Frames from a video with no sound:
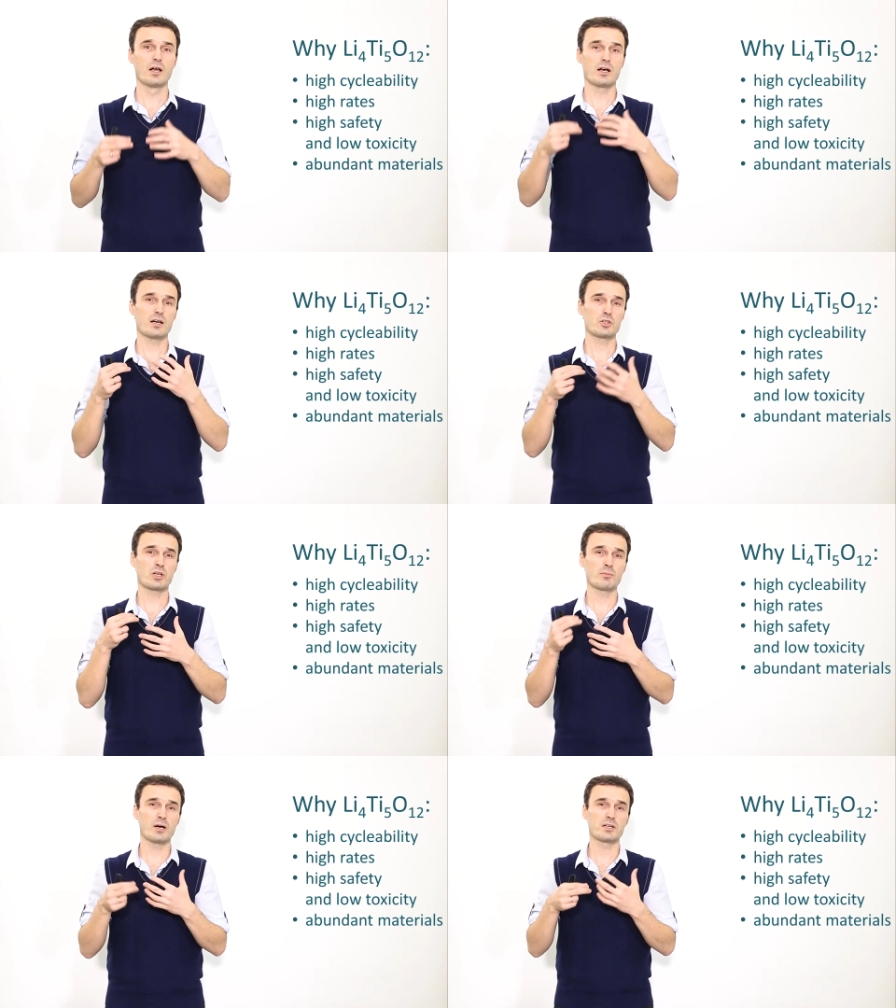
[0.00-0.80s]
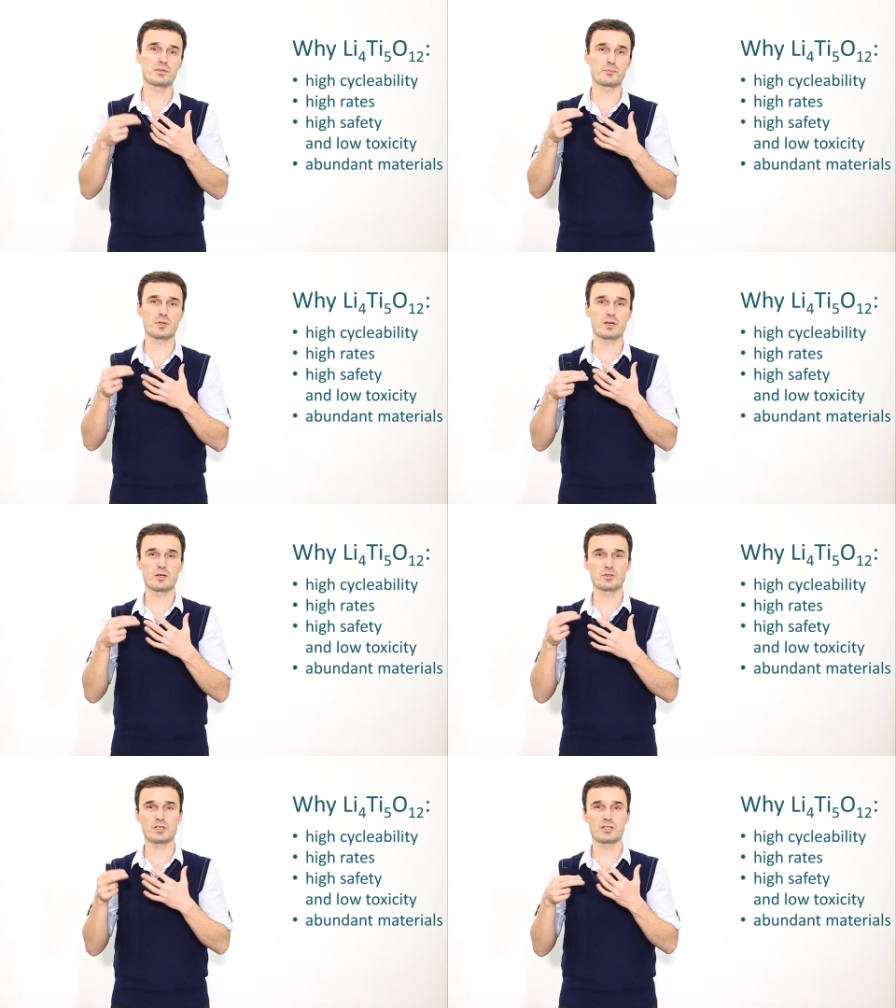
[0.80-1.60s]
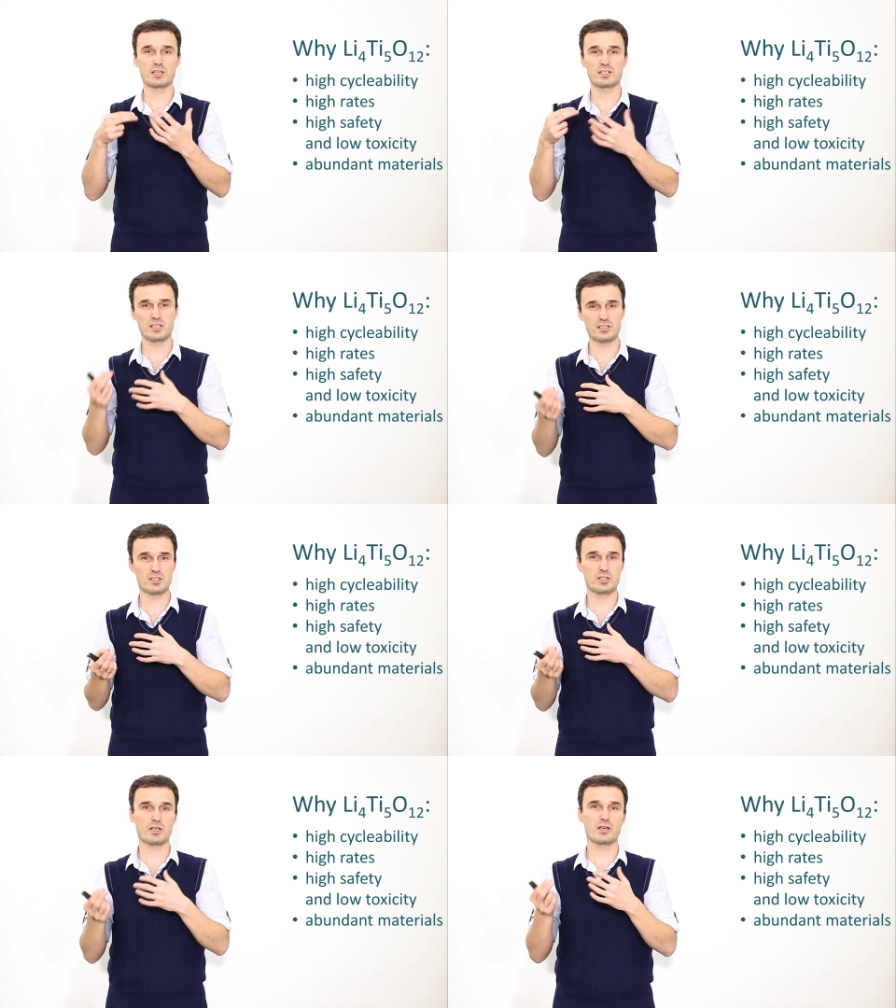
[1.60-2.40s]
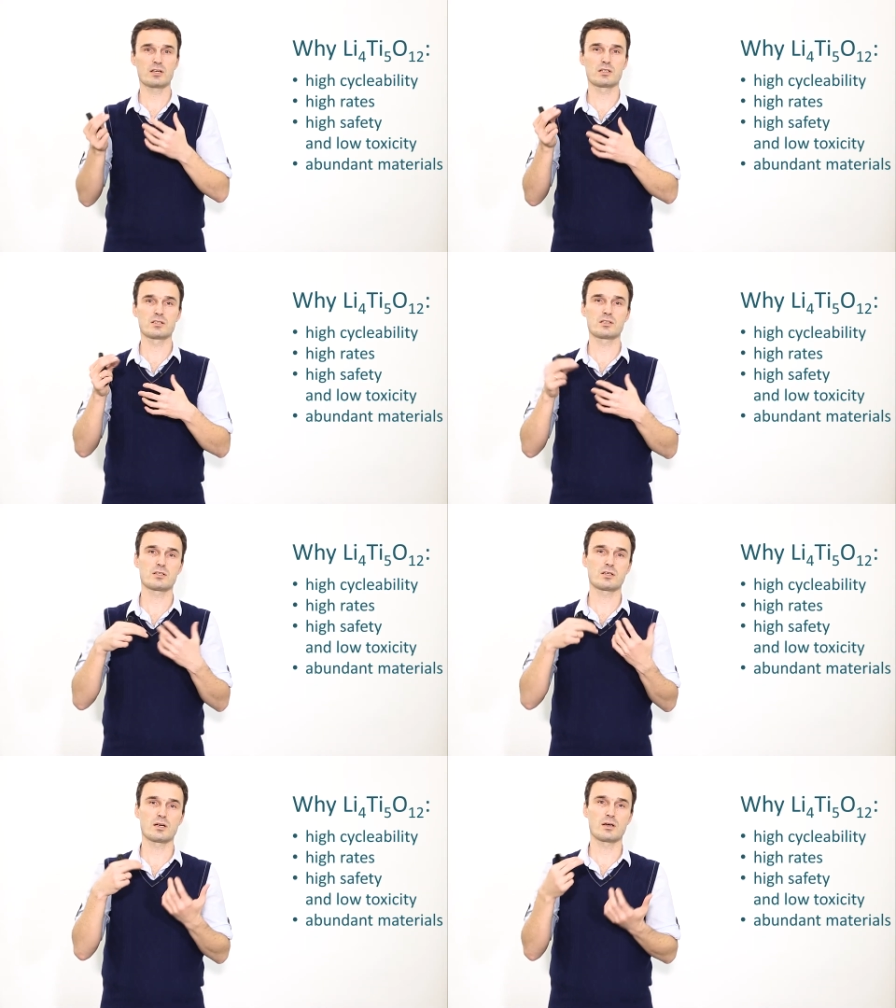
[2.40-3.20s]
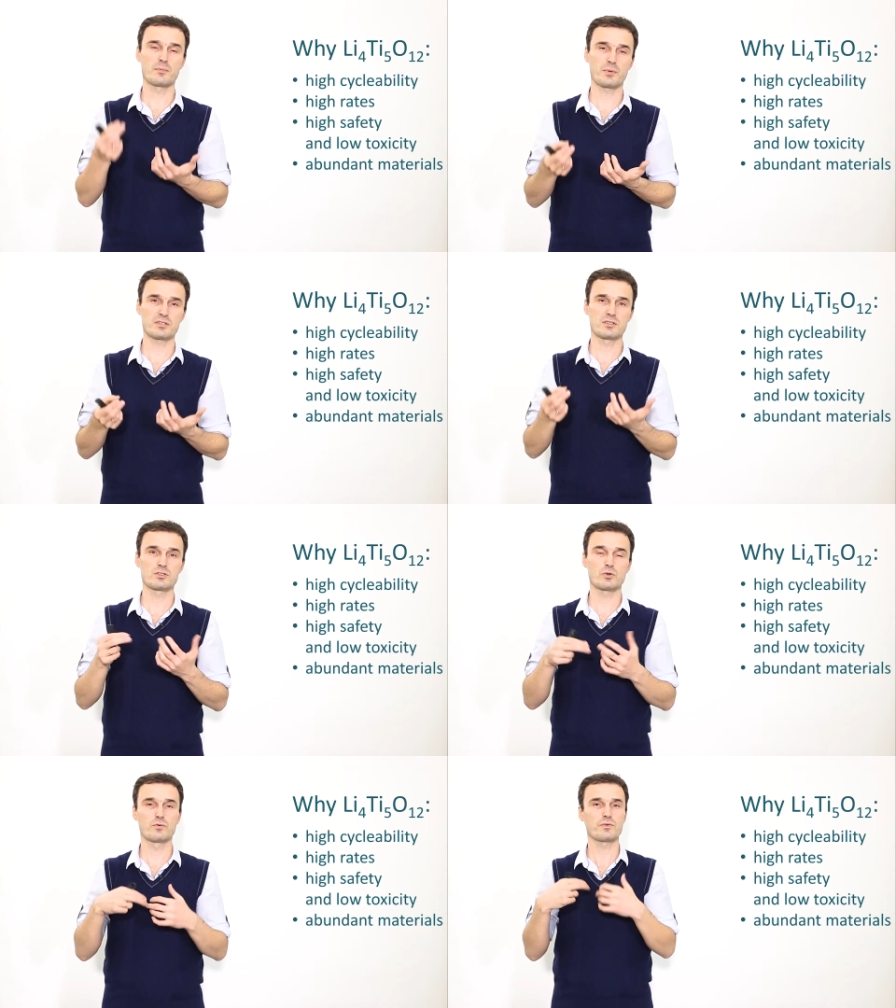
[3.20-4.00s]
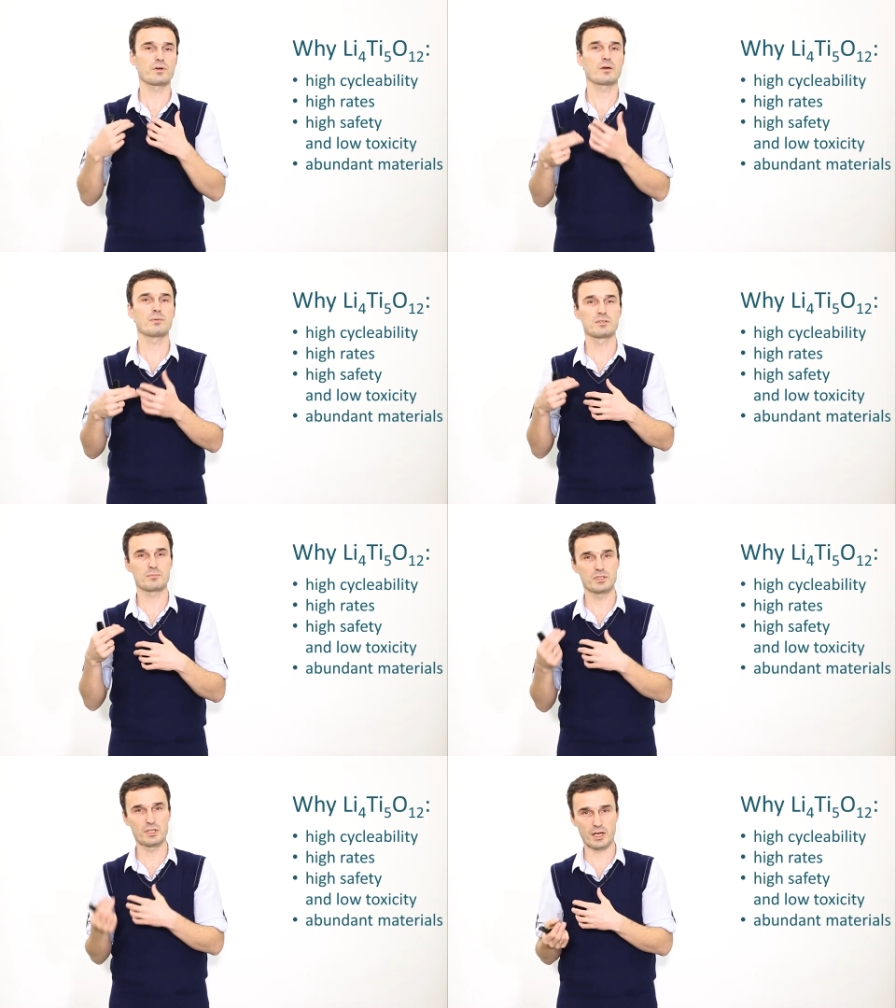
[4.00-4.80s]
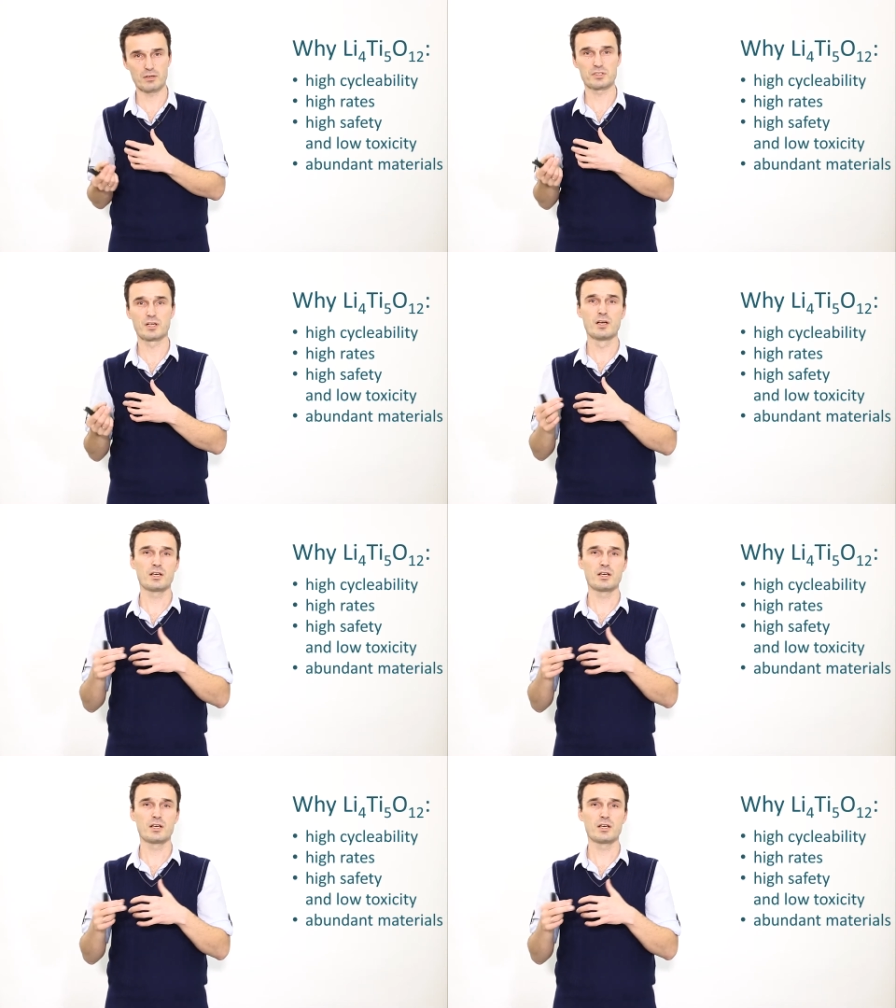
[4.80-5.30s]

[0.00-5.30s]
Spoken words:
Talking about toxicity and presence of abundant materials,